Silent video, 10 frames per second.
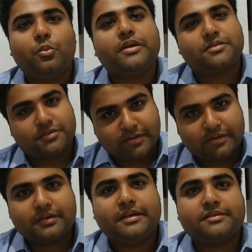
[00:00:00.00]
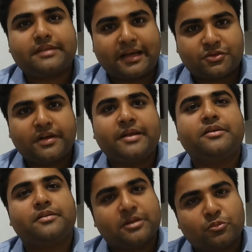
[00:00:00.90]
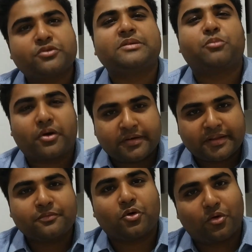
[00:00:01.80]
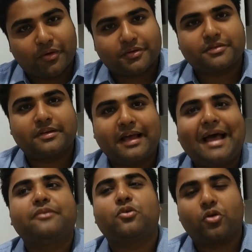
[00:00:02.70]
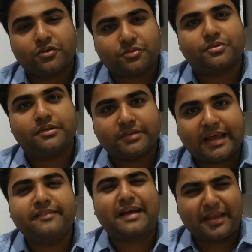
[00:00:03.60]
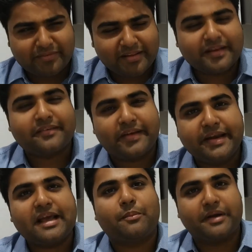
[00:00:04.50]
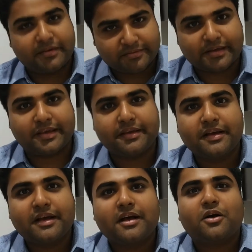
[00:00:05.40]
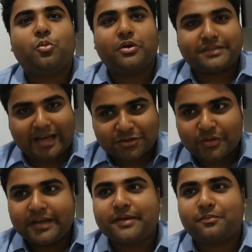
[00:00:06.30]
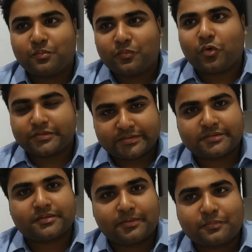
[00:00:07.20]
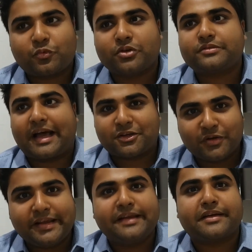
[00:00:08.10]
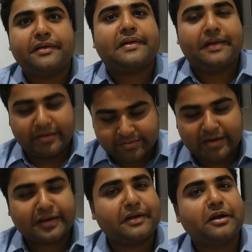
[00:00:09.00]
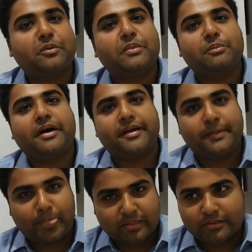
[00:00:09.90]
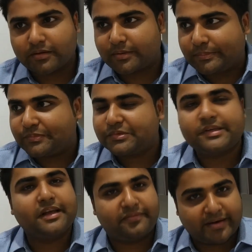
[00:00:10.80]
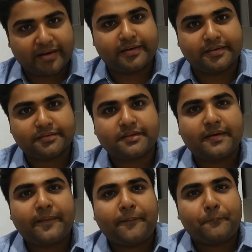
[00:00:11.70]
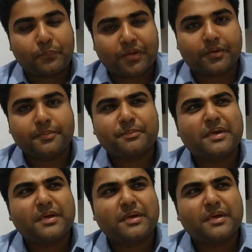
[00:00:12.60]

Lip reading: which is actually the most important thing for lawyers and for law students. I feel that reading habit is the key, which actually was actually inculcated in me by the CL faculties here.